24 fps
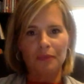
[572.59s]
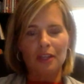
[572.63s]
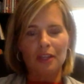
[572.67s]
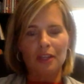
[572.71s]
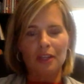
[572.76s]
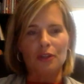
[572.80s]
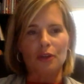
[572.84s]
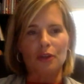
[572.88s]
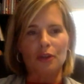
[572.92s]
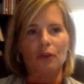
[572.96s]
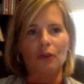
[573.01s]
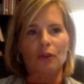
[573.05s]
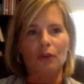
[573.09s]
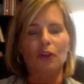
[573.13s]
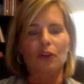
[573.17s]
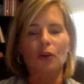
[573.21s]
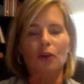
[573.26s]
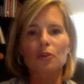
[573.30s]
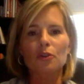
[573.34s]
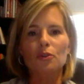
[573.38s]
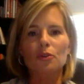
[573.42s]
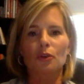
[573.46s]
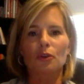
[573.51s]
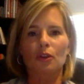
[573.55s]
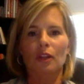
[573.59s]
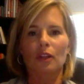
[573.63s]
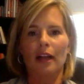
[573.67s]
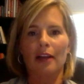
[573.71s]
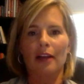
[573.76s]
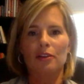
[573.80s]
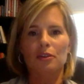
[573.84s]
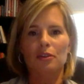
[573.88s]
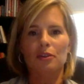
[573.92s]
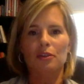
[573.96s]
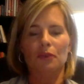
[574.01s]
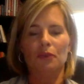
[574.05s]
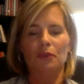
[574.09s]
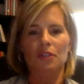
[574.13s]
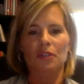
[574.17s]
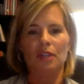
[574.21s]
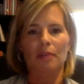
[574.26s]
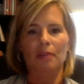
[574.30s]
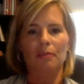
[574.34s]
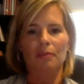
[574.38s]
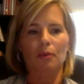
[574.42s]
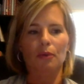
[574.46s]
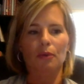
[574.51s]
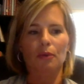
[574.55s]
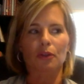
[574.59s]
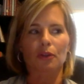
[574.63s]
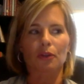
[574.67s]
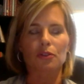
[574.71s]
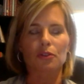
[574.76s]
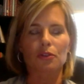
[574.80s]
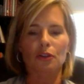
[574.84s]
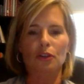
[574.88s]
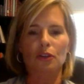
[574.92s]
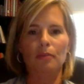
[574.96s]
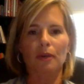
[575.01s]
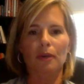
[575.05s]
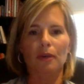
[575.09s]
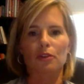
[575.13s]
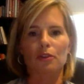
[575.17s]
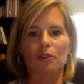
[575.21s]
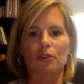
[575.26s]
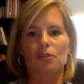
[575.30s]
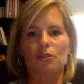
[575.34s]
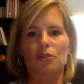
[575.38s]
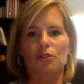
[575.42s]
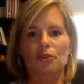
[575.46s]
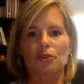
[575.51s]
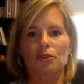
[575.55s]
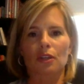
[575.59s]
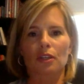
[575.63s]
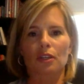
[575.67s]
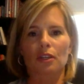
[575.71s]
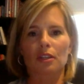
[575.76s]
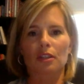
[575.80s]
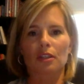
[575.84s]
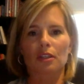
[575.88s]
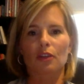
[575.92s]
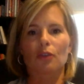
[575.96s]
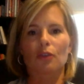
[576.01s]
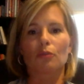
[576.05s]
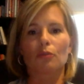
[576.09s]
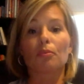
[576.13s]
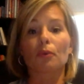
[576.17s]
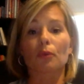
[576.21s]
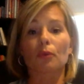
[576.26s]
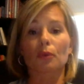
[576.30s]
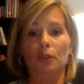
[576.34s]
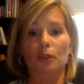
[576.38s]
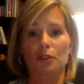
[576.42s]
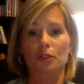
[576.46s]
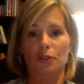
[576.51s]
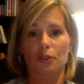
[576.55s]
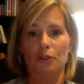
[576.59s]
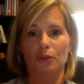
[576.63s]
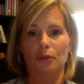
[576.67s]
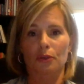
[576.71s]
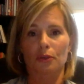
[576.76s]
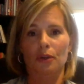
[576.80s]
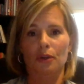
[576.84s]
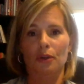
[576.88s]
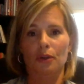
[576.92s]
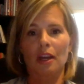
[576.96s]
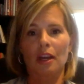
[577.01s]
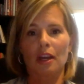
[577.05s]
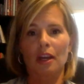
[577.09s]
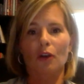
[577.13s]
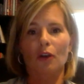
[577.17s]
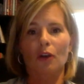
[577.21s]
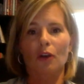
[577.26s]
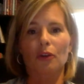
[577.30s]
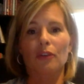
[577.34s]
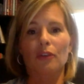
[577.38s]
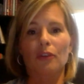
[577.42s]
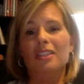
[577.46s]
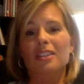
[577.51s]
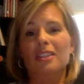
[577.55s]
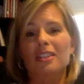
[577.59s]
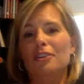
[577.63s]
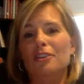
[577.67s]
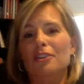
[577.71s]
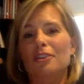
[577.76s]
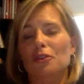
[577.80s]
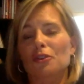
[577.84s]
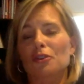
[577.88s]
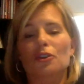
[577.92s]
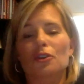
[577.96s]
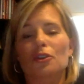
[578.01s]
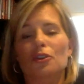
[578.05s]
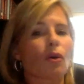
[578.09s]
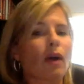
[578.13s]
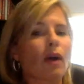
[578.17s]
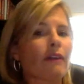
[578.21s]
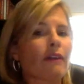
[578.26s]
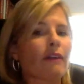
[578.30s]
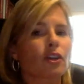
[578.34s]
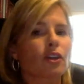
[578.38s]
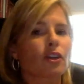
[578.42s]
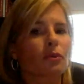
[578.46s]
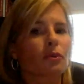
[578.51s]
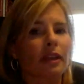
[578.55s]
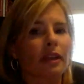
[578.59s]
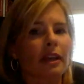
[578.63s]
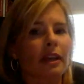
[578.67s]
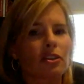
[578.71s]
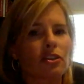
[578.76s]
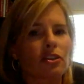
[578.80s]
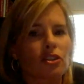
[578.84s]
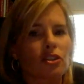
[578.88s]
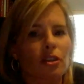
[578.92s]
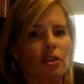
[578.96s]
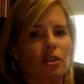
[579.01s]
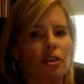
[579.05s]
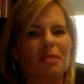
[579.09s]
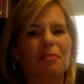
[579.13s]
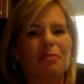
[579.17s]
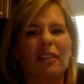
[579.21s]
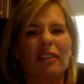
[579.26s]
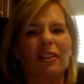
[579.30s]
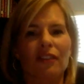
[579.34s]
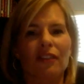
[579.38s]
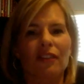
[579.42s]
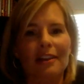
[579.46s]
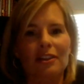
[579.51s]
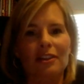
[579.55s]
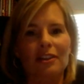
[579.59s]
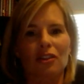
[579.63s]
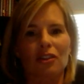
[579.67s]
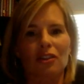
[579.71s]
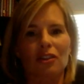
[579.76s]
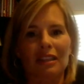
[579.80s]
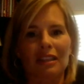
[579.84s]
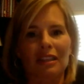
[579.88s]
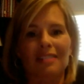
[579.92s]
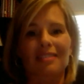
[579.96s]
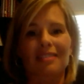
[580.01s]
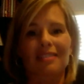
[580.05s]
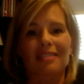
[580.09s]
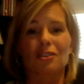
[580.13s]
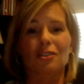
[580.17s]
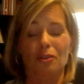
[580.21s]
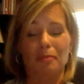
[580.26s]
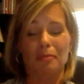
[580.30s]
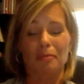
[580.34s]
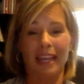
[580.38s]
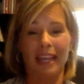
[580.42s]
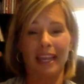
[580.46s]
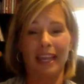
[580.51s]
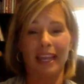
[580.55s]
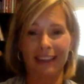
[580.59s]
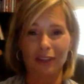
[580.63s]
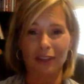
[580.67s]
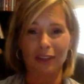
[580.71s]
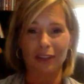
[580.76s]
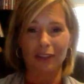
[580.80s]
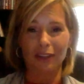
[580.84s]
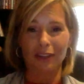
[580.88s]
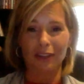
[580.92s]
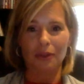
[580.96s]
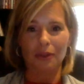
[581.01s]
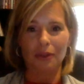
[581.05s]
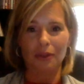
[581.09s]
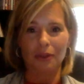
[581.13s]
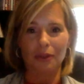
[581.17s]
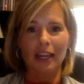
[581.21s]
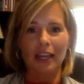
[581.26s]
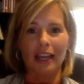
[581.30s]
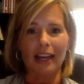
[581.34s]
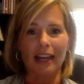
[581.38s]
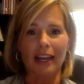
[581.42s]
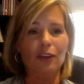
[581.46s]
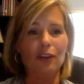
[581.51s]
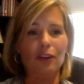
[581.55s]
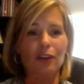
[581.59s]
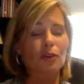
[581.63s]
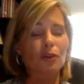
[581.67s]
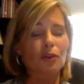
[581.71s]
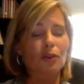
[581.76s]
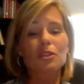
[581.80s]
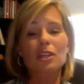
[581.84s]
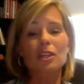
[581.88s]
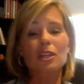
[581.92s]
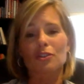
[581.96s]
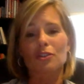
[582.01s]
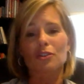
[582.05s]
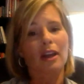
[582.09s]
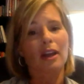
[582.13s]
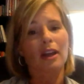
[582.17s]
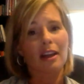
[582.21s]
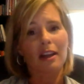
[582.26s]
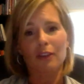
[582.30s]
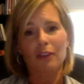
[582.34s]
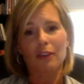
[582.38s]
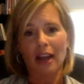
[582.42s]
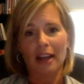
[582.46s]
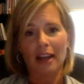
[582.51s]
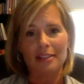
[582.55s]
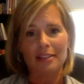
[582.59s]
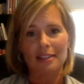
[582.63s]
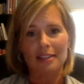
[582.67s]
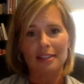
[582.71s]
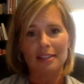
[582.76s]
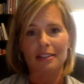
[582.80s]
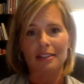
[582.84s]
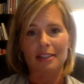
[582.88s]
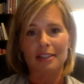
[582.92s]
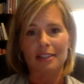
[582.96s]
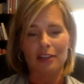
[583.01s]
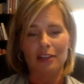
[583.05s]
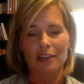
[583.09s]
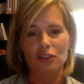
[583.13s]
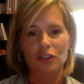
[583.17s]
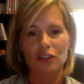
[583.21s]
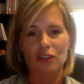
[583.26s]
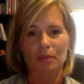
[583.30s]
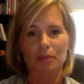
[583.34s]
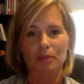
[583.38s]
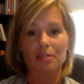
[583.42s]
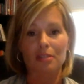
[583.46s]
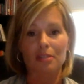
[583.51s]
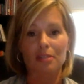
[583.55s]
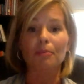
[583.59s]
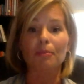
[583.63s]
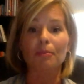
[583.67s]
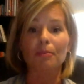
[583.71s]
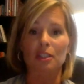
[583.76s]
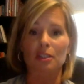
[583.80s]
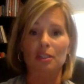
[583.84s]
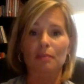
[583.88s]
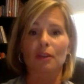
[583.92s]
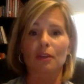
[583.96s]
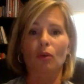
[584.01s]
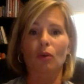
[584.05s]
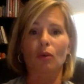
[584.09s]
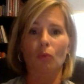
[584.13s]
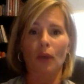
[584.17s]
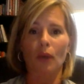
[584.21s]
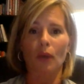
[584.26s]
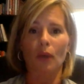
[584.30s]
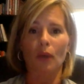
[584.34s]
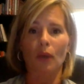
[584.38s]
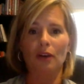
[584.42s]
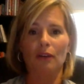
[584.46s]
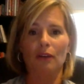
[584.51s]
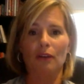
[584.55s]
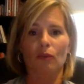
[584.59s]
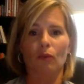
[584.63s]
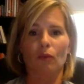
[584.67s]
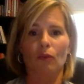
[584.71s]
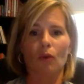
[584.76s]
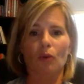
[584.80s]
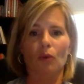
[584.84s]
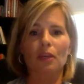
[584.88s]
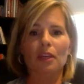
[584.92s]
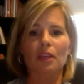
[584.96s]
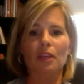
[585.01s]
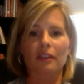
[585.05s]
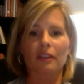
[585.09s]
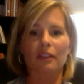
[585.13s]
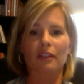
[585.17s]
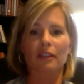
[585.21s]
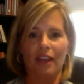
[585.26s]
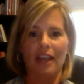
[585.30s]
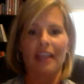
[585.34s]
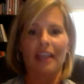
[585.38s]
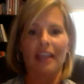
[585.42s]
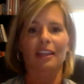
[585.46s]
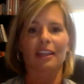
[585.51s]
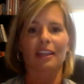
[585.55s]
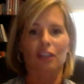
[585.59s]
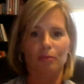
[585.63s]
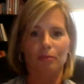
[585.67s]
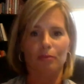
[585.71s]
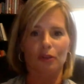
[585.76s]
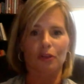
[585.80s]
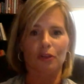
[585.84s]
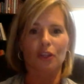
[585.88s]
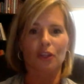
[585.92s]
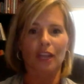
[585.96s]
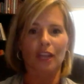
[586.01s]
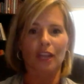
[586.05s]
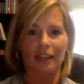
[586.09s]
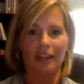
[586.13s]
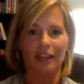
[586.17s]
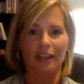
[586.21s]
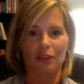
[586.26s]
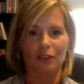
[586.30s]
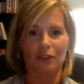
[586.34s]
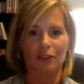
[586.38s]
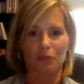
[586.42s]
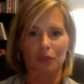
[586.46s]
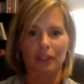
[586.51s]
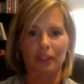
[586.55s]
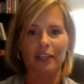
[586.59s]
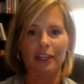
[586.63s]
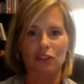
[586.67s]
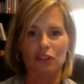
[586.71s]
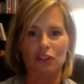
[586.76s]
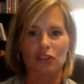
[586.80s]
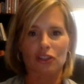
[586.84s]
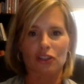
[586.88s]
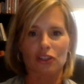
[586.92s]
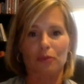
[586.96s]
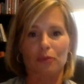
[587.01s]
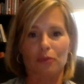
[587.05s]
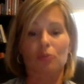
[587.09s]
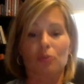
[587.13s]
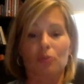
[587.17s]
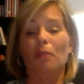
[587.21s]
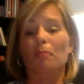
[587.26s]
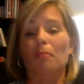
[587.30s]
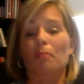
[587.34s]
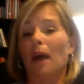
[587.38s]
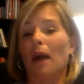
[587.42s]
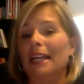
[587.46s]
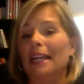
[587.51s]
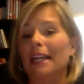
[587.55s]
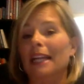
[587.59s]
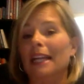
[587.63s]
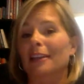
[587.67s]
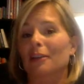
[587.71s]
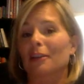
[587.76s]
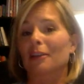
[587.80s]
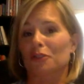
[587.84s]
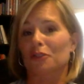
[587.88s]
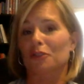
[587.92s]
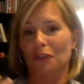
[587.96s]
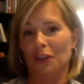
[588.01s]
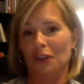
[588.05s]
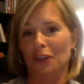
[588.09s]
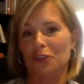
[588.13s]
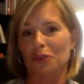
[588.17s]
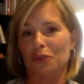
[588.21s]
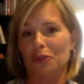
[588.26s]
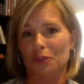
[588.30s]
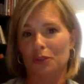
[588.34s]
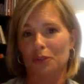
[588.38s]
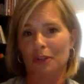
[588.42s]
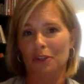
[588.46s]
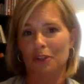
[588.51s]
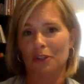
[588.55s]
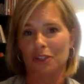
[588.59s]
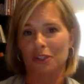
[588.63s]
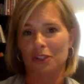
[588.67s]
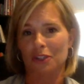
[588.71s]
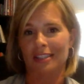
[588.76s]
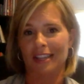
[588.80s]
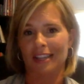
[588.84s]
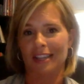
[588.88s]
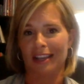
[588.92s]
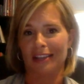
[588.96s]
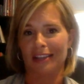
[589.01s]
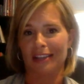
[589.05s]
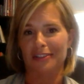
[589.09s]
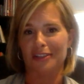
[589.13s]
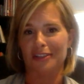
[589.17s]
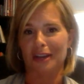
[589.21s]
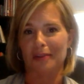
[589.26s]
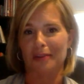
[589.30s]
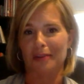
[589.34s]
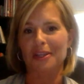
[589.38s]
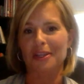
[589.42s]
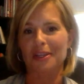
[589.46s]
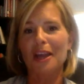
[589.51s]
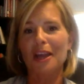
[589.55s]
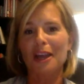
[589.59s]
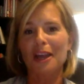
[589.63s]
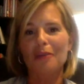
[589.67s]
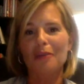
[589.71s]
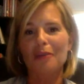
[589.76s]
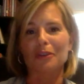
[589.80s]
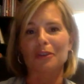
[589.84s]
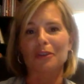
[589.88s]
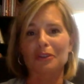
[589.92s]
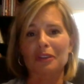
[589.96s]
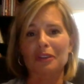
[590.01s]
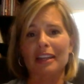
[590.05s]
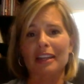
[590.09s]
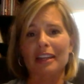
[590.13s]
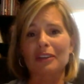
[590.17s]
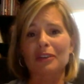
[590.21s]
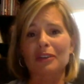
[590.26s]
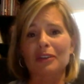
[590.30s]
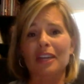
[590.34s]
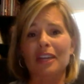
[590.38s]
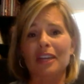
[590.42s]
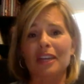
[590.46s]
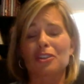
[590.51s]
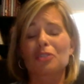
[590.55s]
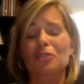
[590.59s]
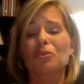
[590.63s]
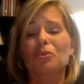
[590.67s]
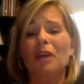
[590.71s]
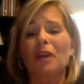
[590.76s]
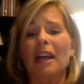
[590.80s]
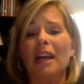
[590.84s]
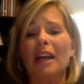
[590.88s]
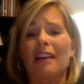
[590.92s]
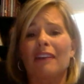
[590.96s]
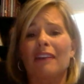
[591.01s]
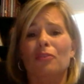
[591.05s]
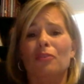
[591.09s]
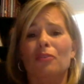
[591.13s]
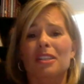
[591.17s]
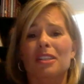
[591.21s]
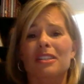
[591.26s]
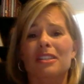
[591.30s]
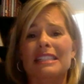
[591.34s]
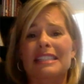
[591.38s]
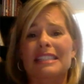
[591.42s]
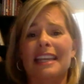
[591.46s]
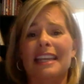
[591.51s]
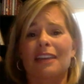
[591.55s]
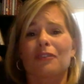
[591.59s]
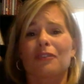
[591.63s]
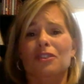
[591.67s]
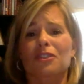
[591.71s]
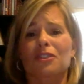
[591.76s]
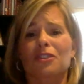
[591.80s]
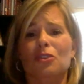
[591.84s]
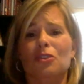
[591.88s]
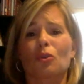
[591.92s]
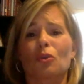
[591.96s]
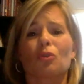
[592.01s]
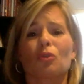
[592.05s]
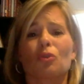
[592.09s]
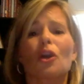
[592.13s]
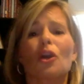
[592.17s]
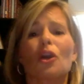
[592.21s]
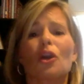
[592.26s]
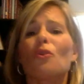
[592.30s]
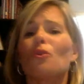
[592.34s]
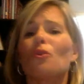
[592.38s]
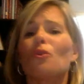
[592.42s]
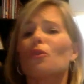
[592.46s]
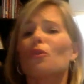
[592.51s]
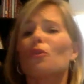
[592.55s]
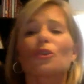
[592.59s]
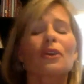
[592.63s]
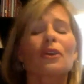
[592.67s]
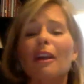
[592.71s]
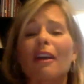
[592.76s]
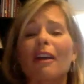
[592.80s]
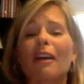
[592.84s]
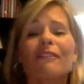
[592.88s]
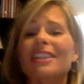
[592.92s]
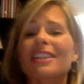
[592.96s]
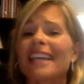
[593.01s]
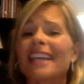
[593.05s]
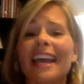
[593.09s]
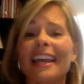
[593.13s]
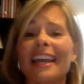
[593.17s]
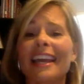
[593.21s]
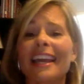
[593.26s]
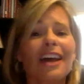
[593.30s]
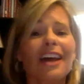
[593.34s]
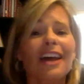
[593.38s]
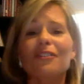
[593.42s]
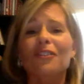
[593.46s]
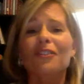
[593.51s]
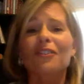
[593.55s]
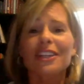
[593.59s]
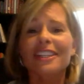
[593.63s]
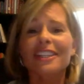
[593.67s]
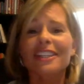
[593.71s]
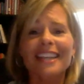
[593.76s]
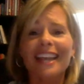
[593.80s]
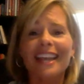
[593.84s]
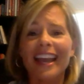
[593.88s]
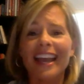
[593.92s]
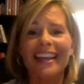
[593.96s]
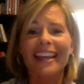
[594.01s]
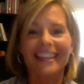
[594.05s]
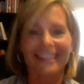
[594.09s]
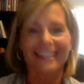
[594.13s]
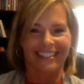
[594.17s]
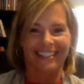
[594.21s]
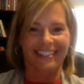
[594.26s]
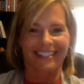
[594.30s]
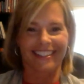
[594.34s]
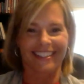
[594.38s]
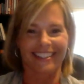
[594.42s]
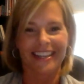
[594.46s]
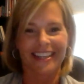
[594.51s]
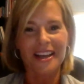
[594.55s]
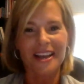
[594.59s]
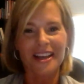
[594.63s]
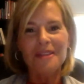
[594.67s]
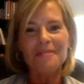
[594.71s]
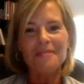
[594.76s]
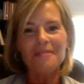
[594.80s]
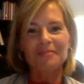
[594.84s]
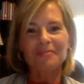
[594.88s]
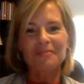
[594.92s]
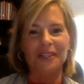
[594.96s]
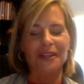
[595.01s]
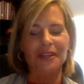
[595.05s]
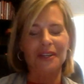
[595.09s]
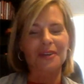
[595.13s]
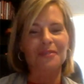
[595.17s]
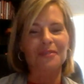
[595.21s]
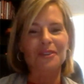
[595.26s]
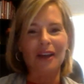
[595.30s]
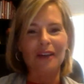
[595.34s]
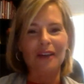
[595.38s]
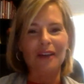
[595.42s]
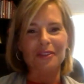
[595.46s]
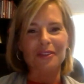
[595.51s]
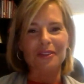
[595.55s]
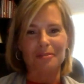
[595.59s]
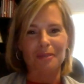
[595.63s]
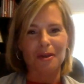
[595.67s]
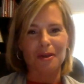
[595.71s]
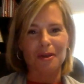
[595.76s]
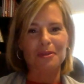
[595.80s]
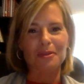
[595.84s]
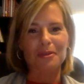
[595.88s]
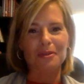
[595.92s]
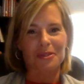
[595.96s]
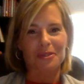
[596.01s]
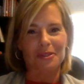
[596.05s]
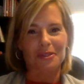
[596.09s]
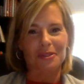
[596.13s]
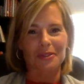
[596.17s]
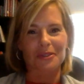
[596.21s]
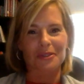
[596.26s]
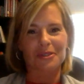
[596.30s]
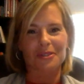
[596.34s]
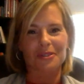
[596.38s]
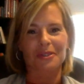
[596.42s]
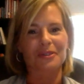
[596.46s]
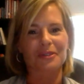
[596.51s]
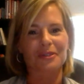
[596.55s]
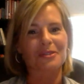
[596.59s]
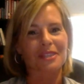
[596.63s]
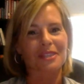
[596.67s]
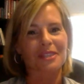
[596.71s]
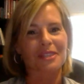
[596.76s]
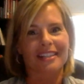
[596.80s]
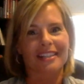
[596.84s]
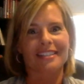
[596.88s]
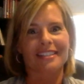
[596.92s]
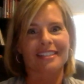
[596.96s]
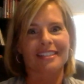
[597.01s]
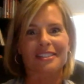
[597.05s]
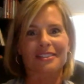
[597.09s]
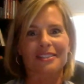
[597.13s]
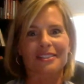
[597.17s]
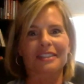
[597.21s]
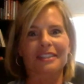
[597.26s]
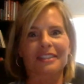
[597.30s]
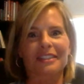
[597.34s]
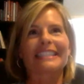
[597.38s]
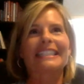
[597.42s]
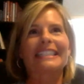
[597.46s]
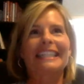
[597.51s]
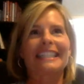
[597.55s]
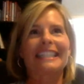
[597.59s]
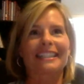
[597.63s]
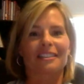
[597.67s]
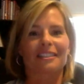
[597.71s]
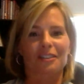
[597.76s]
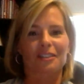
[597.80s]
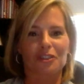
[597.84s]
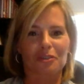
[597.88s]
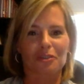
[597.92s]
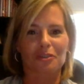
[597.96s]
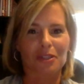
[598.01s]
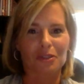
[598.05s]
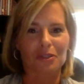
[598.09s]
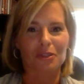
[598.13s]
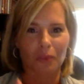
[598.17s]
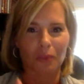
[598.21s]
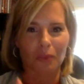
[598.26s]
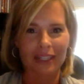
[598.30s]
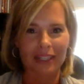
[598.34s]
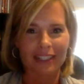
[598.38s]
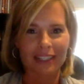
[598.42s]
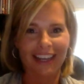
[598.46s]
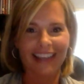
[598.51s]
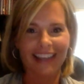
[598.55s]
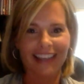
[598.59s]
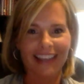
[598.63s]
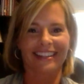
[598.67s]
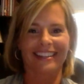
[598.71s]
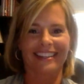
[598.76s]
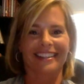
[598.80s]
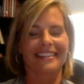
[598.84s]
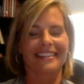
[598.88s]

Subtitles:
So if you go into a classroom, for example, where you're concerned about a student who bullies you, or you have a teacher who you don't have a good relationship, as a matter of fact, you think the teacher may hate you. And I know no teacher ever has that intention, but something to be aware of. What are we conveying and communicating in those relationships? What's our body language or facial expressions saying at times when you're like, okay, do you ever miss a day of school? No, you're here every day, every day. When you have those moments with certain students that just, you're like, could you miss one day?